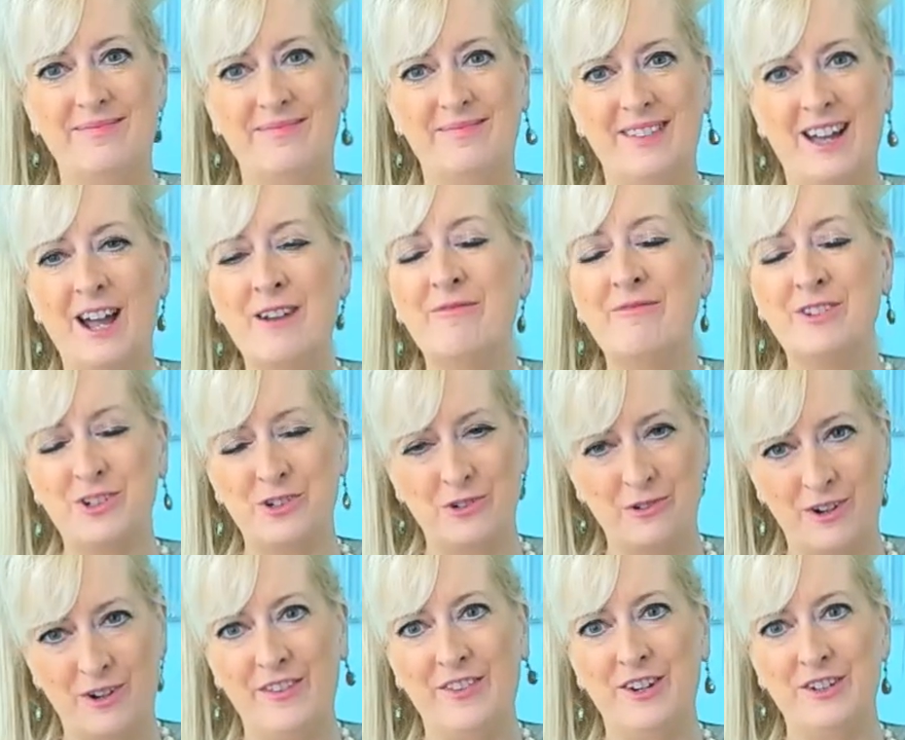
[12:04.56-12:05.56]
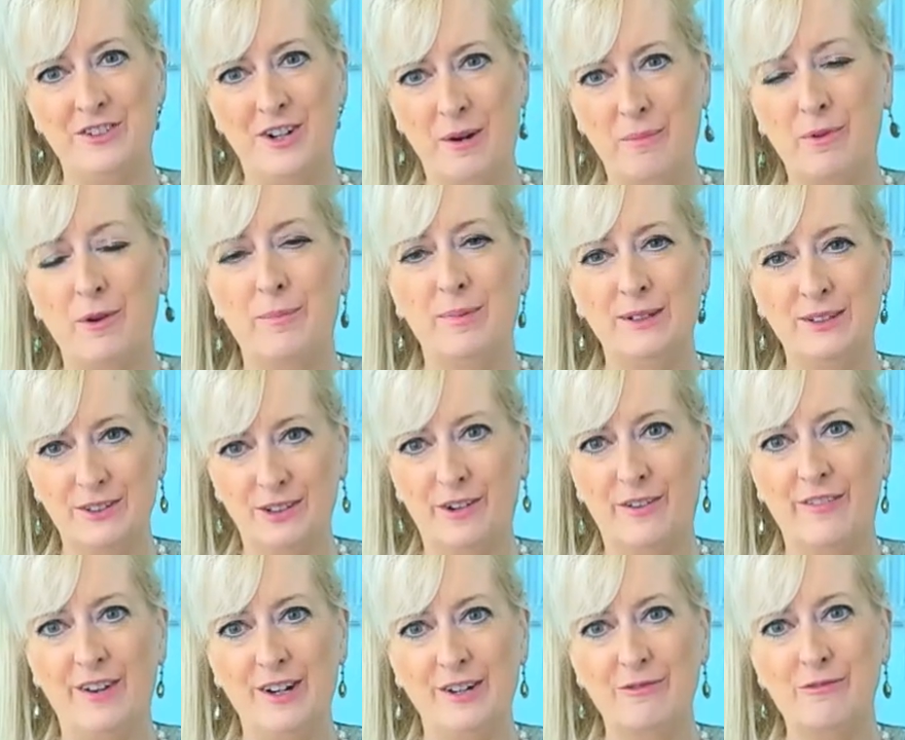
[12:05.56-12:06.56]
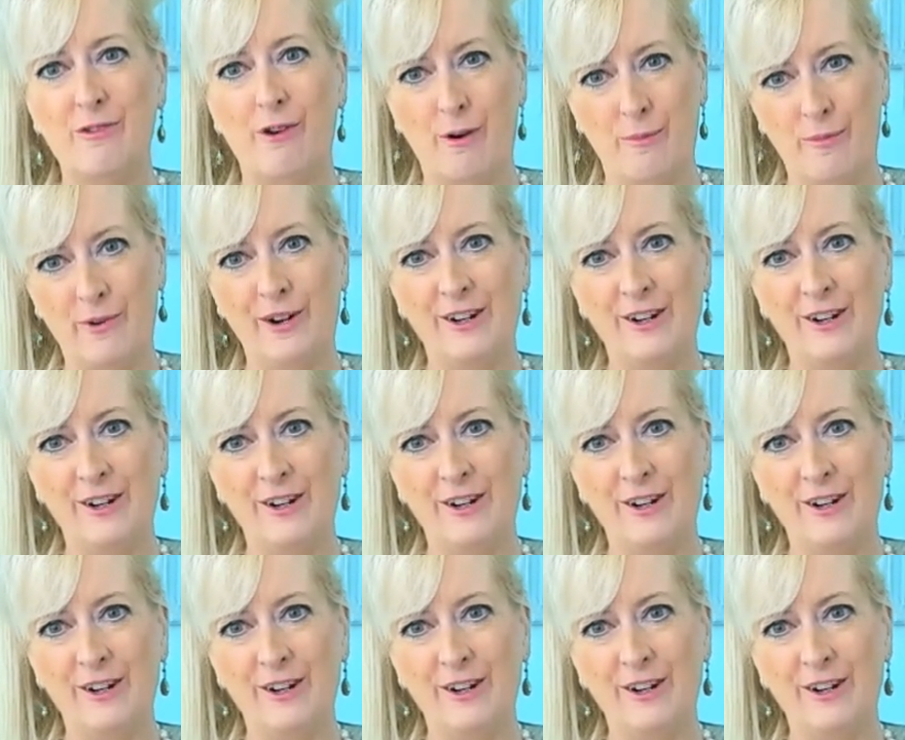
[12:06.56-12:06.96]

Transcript: I'm sure that Trump will be serving 4 more